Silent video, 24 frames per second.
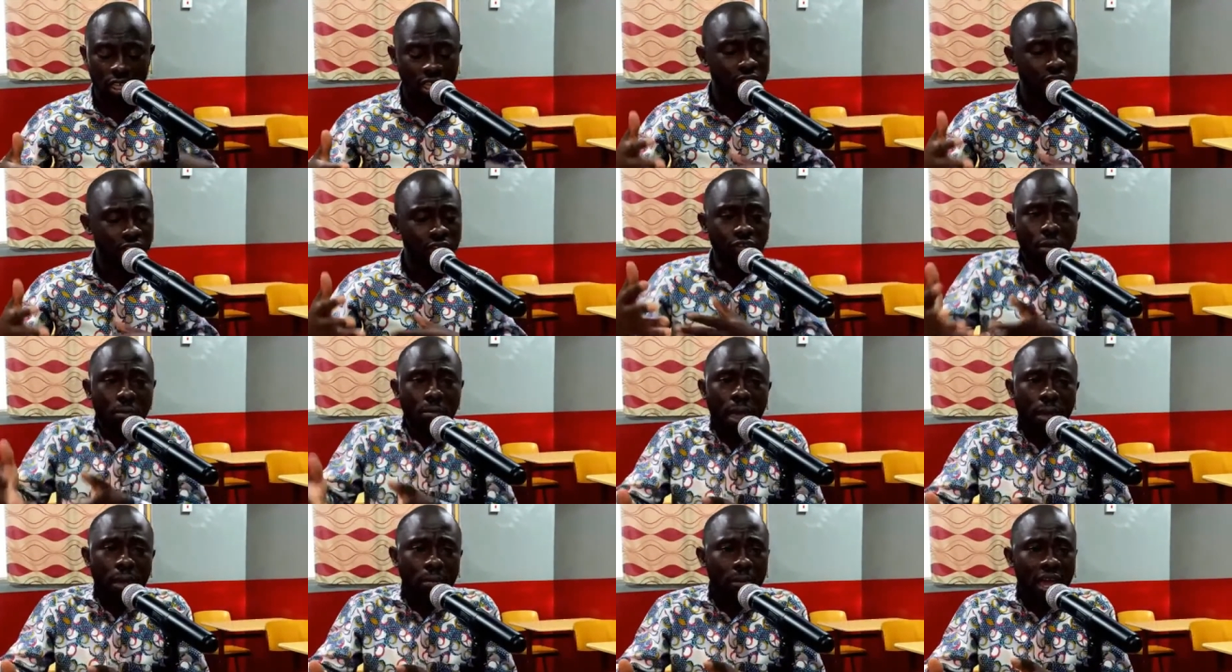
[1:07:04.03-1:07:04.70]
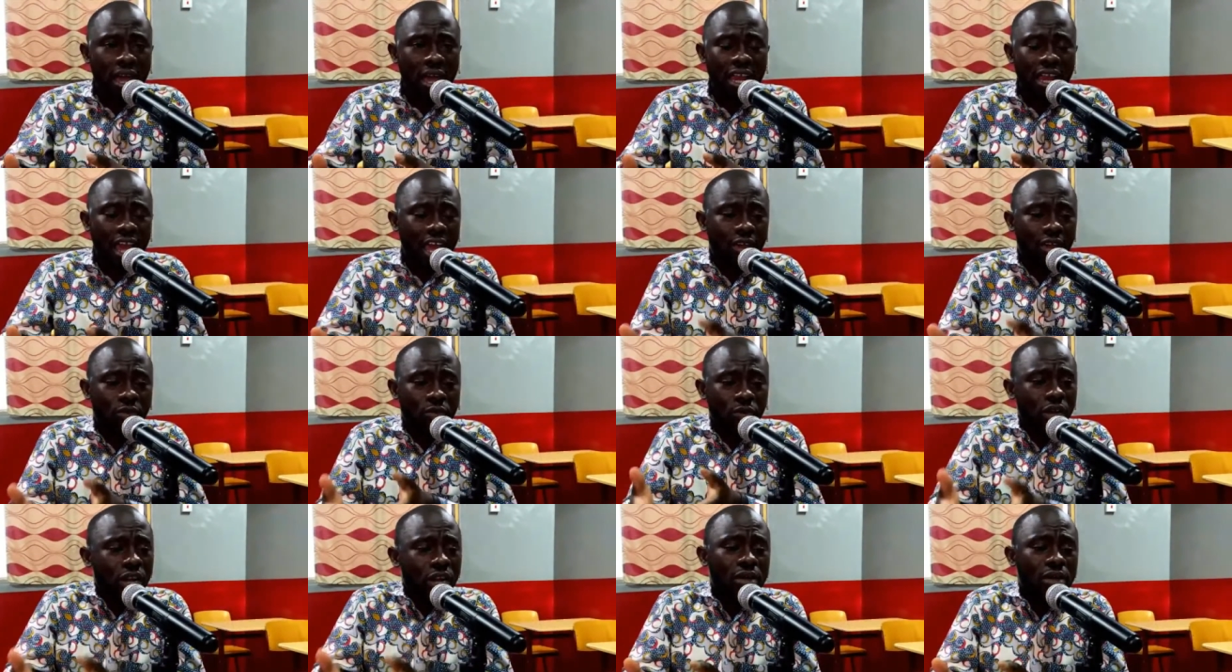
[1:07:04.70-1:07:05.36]
Remember, like
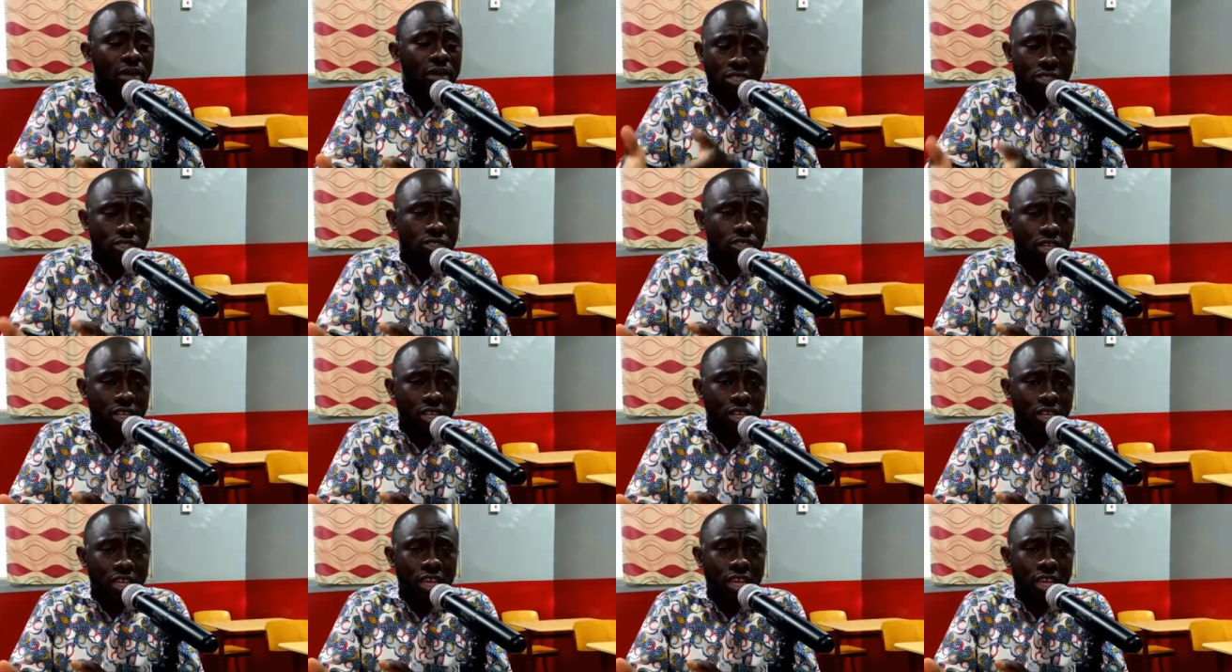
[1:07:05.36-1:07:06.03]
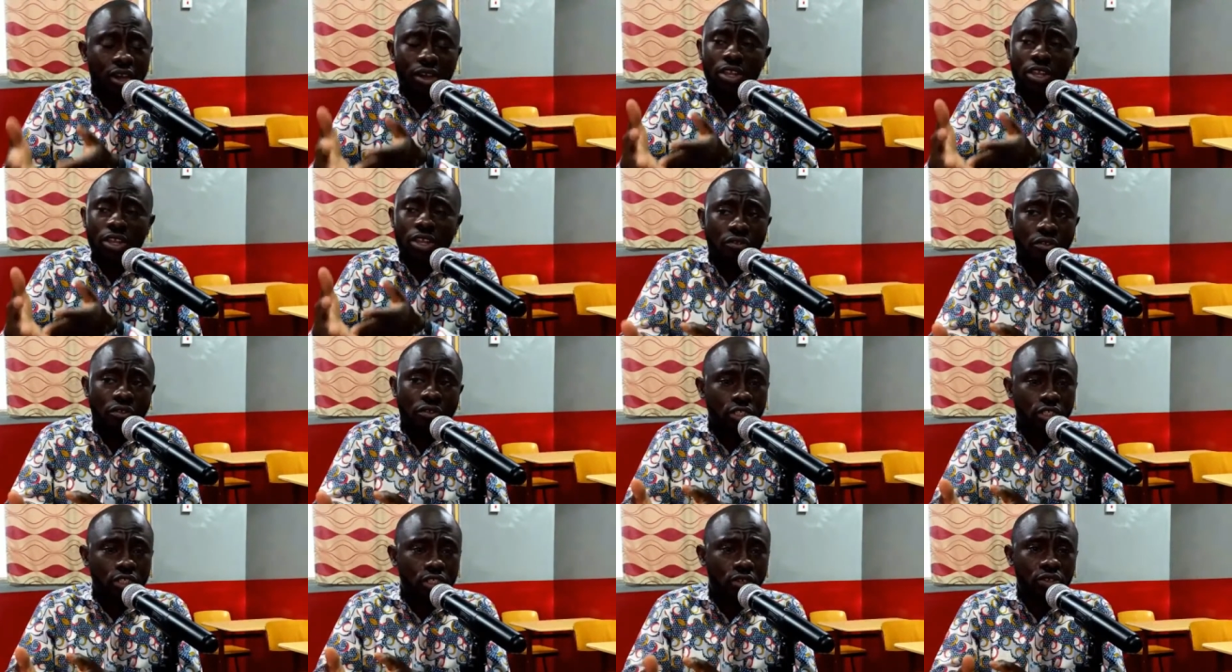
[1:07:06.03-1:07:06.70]
what I'm teaching here on the
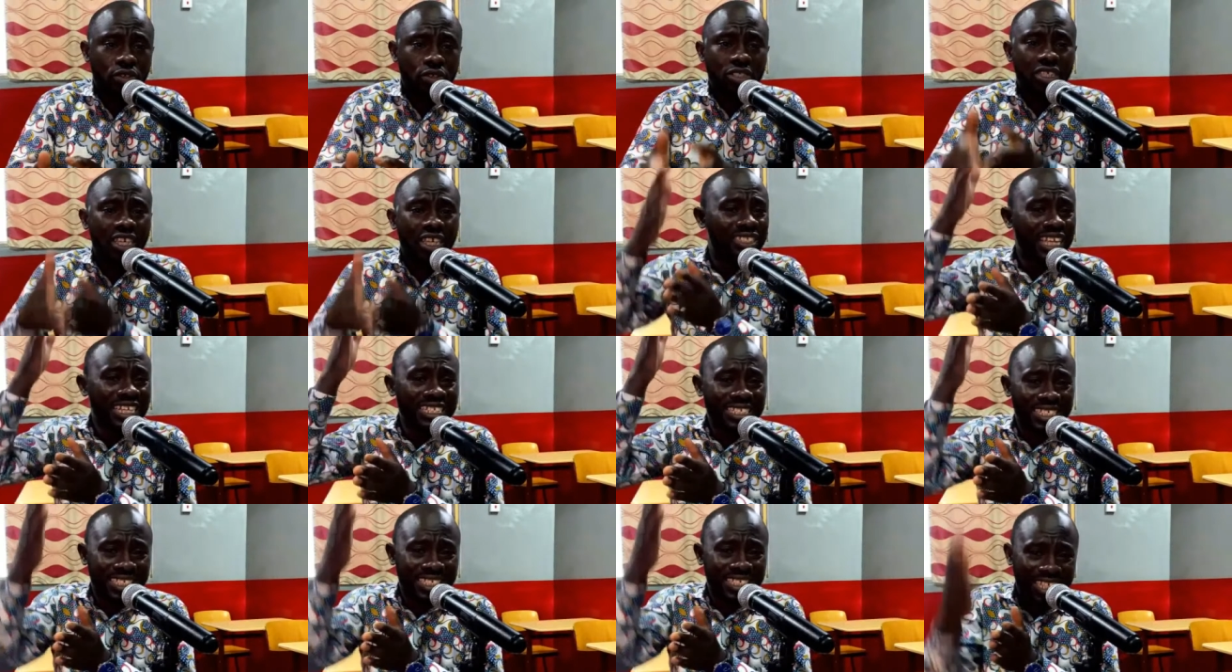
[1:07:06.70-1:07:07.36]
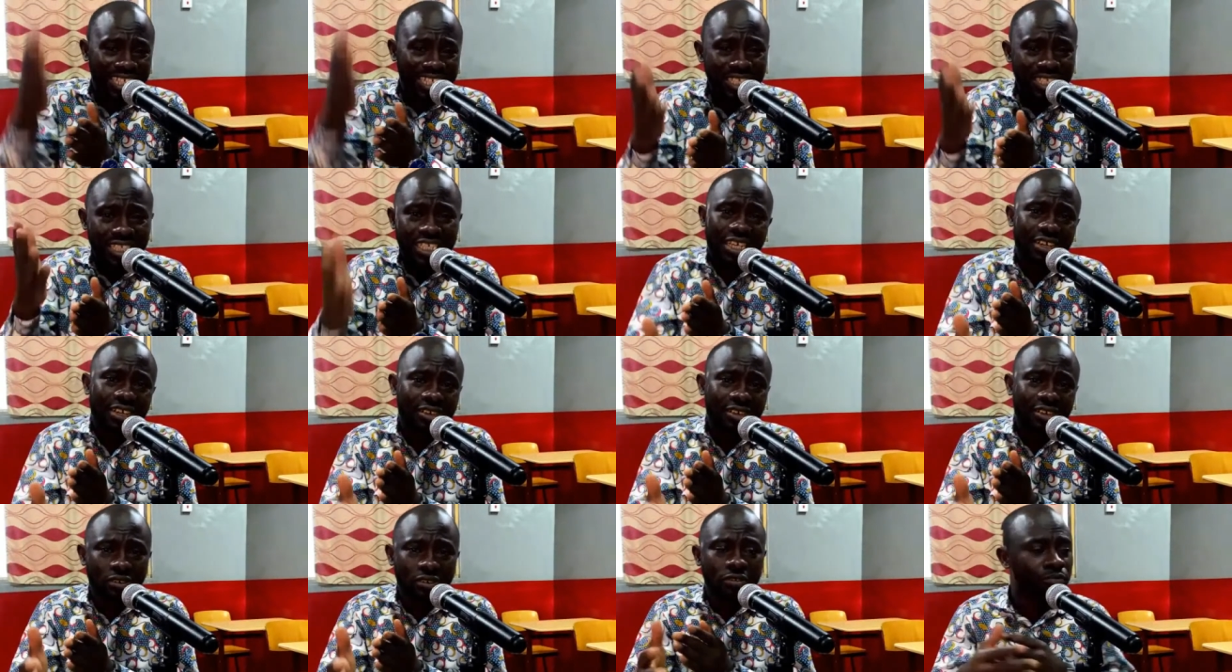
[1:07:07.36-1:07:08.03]
ratios is a done
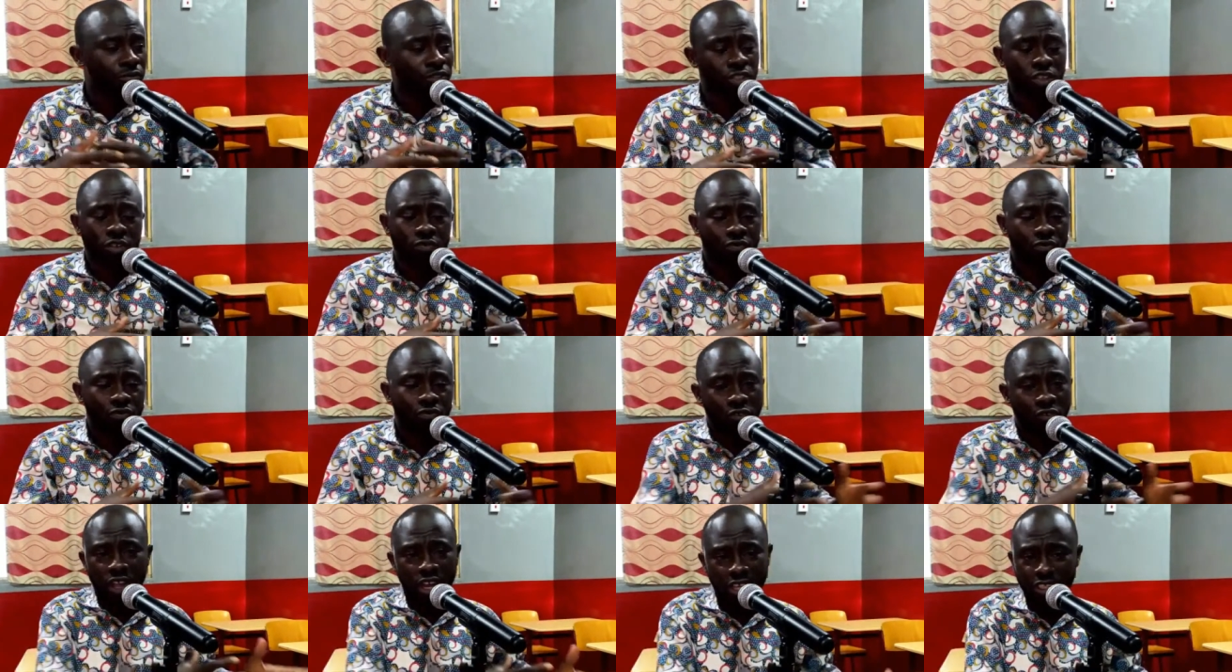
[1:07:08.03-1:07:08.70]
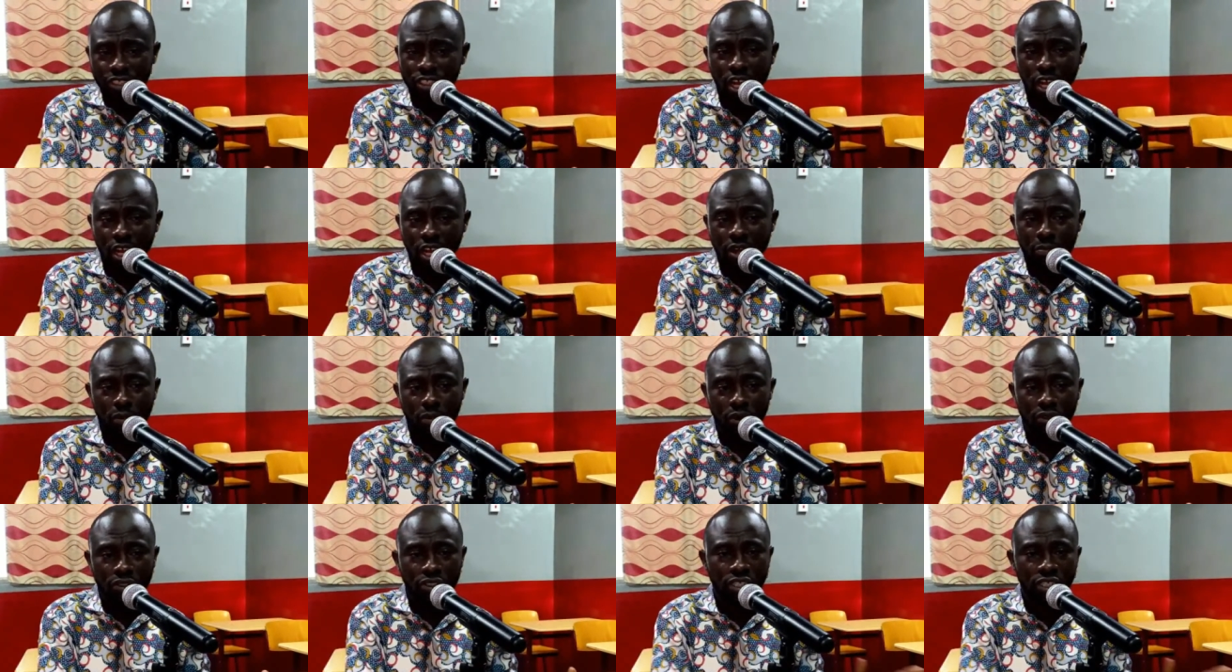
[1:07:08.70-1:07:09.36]
deal for financial
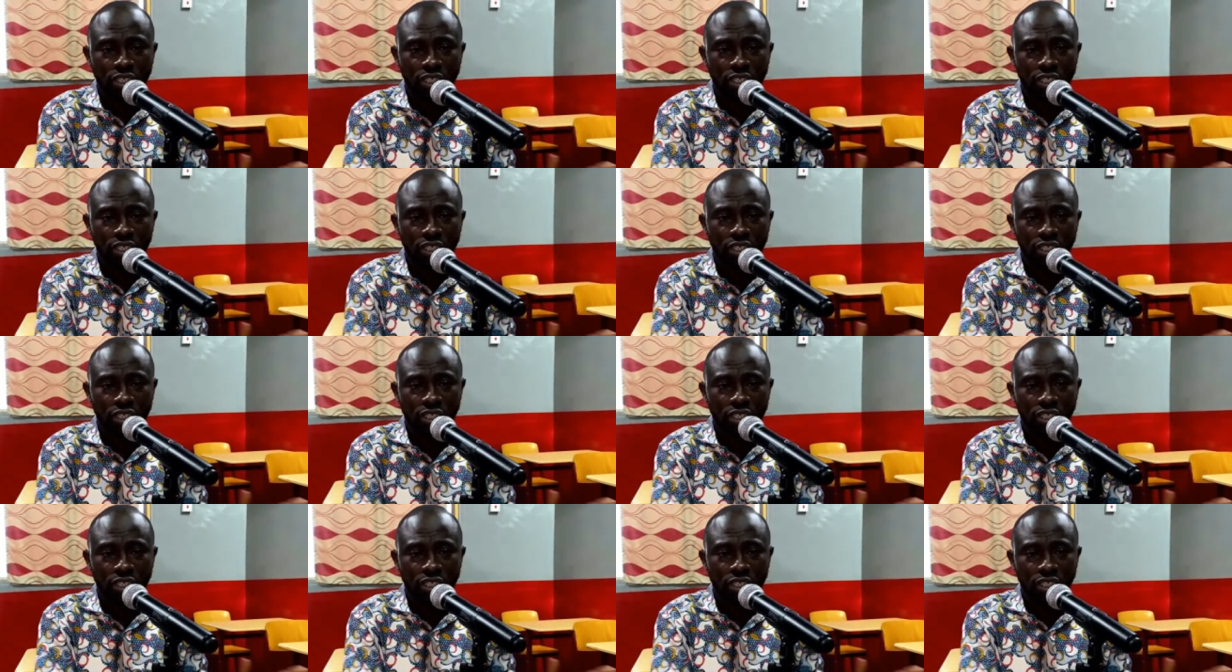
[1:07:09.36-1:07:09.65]
reporting.